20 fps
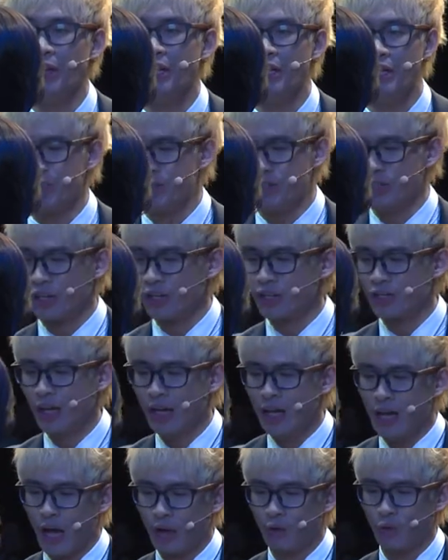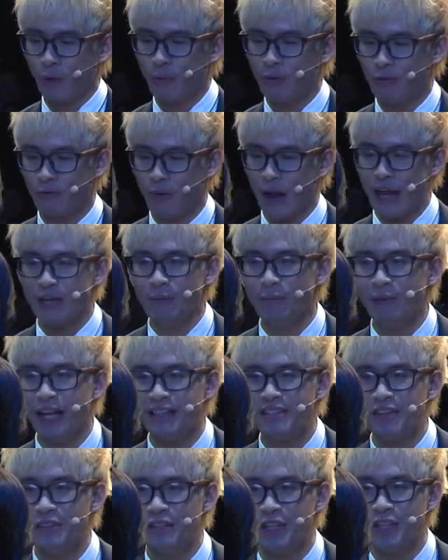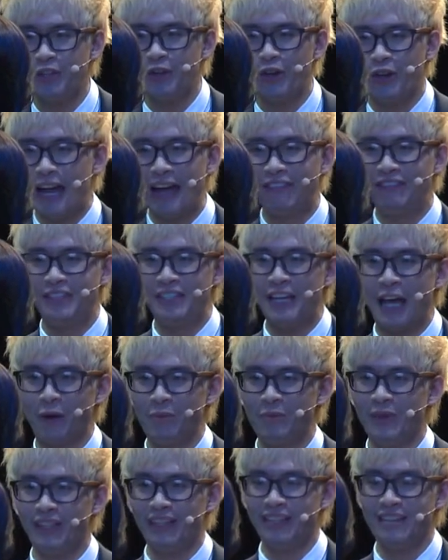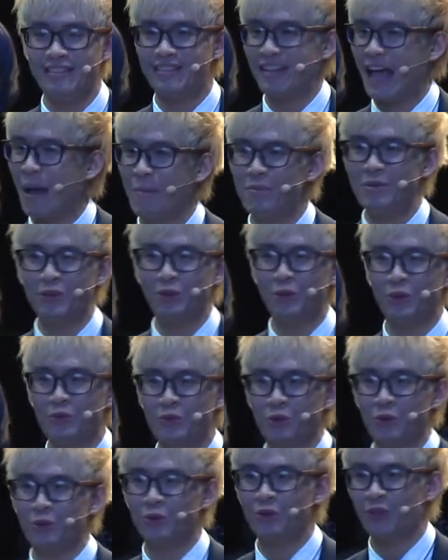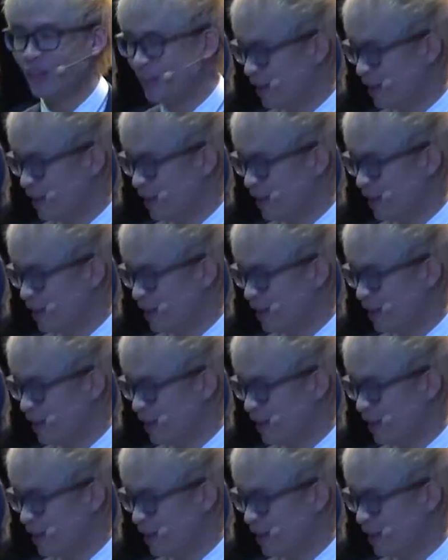It is just a group of random letters, and you don't have to doubt me. It is absolute truth.